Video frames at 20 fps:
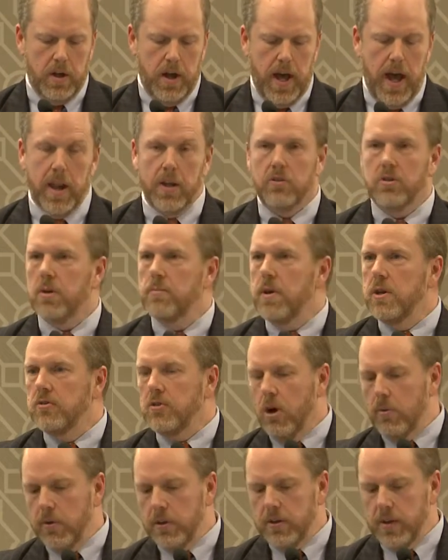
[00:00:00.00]
and it's going to be
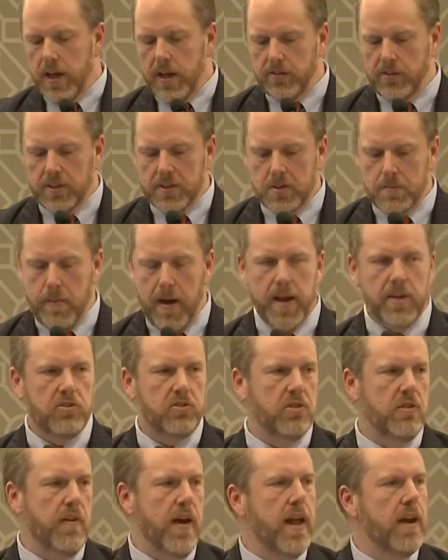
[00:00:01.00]
so much less
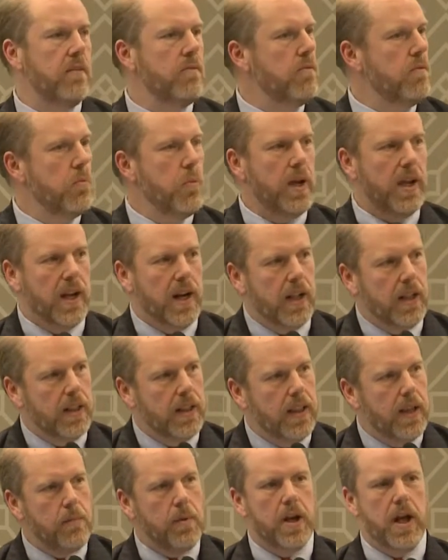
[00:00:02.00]
expensive and we can
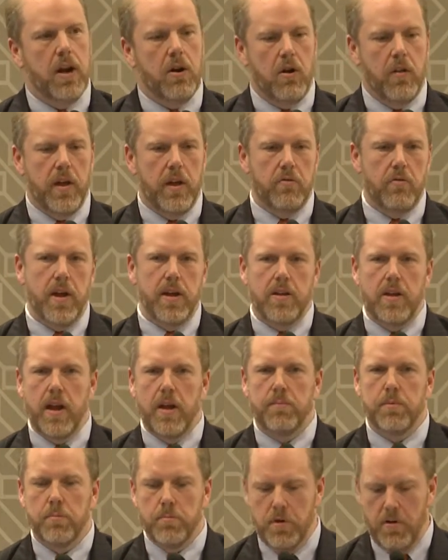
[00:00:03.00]
eliminate all that red
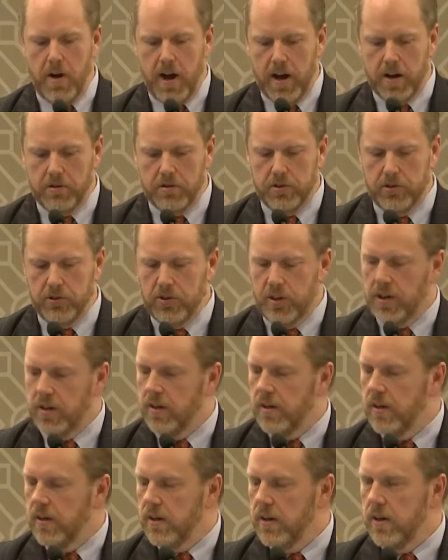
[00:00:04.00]
tape and bureaucracy.
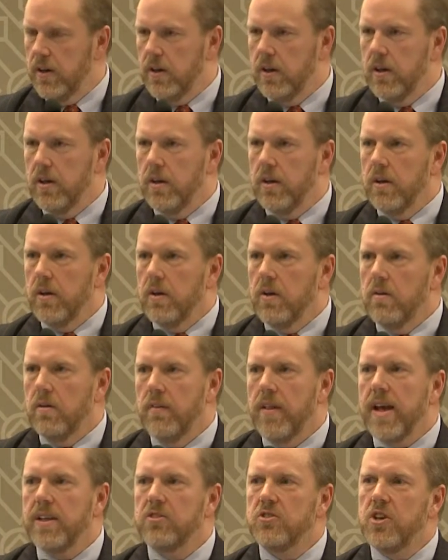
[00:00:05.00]
Well,
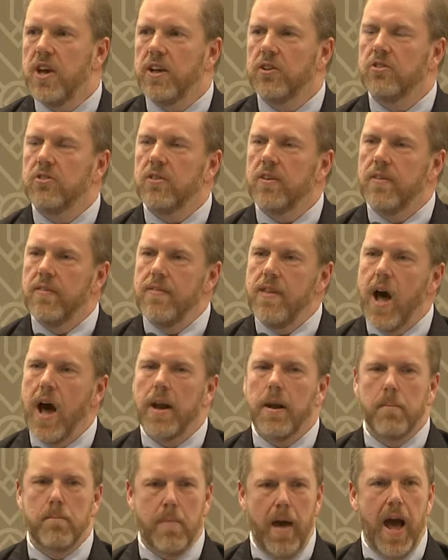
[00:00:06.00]
that's just
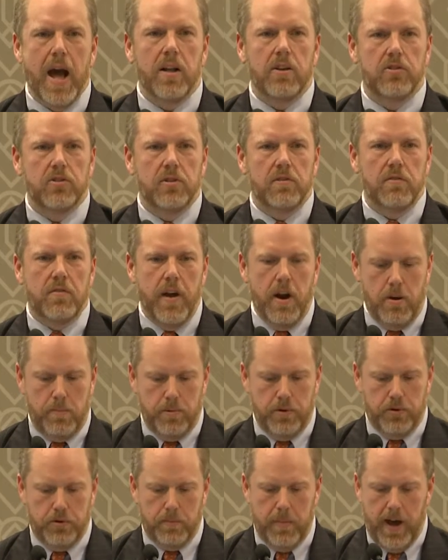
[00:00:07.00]
not a balanced and fair
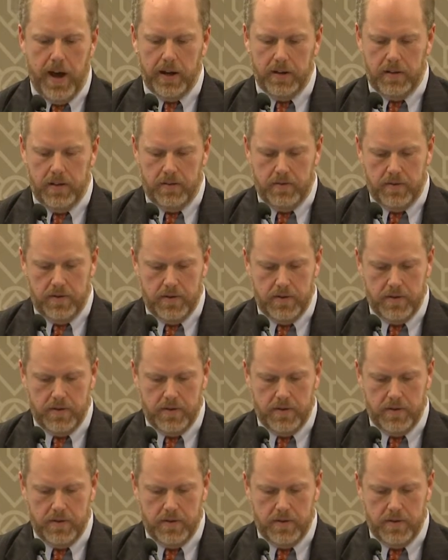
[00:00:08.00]
perspective.